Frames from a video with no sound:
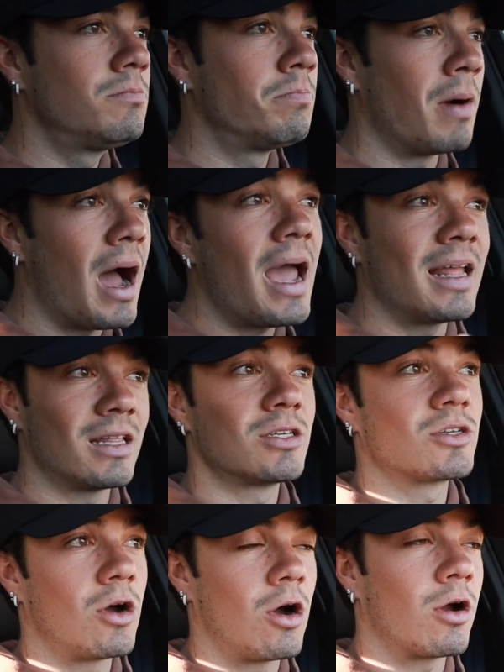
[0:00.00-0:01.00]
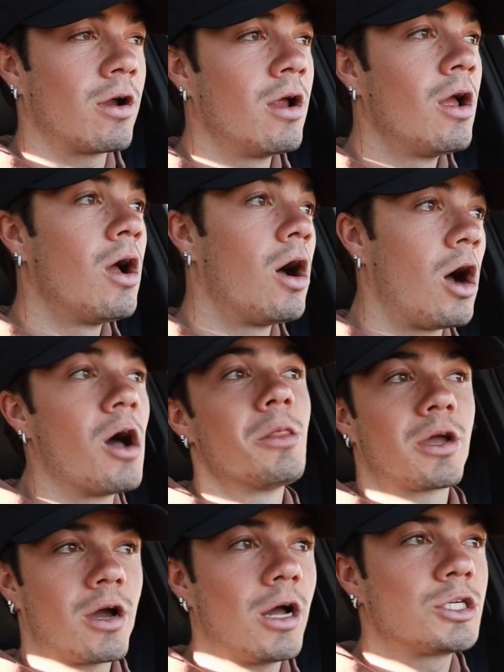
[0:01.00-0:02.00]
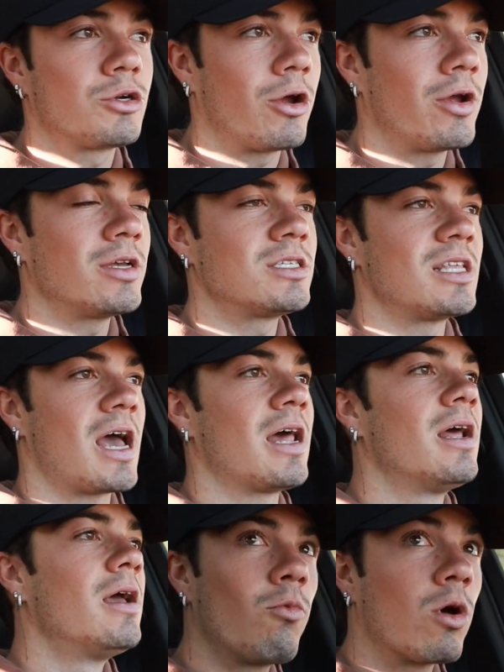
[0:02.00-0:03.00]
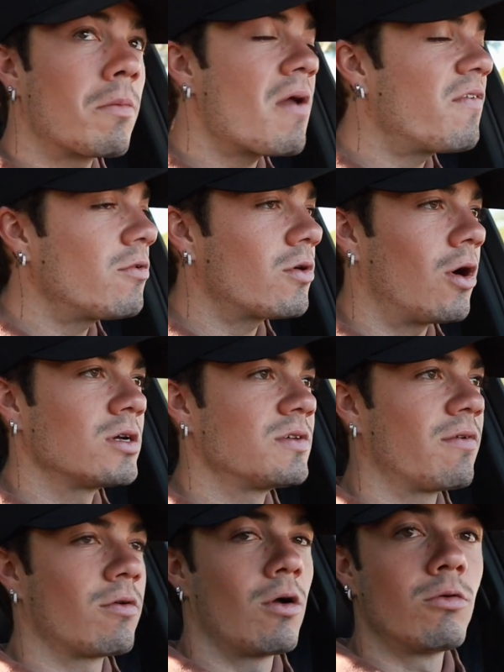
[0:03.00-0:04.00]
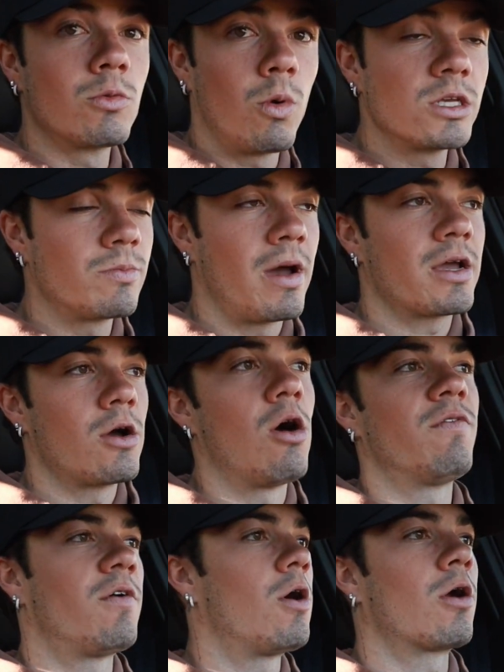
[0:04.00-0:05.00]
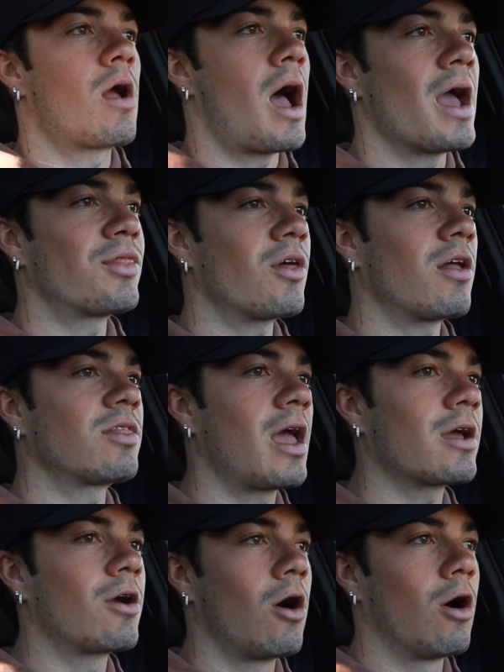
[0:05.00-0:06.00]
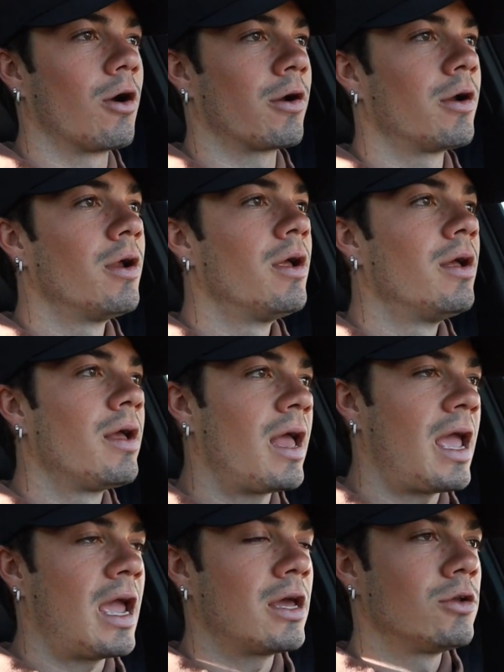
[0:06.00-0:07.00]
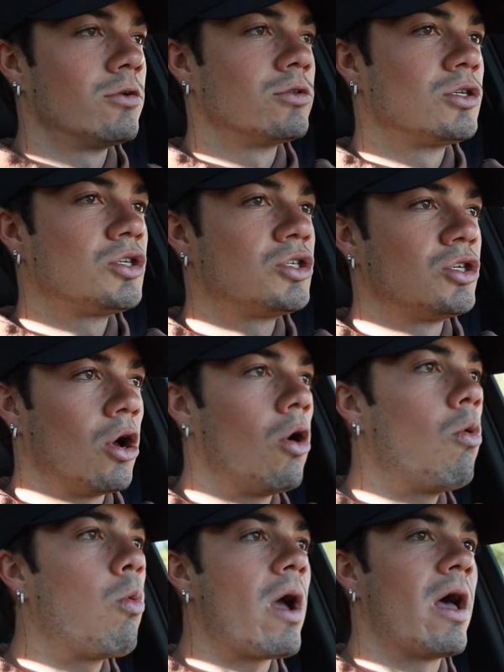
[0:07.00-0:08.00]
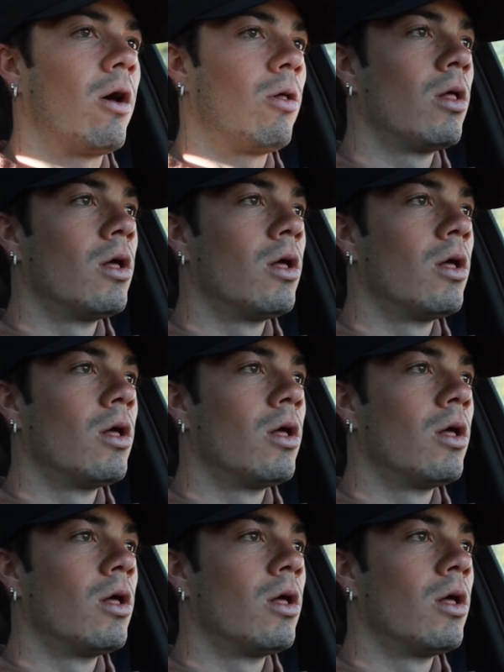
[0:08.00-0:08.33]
buying this car, on the contrary, is that one of my favorite cars I've ever owned was my Golf R. I thought that car handled so well.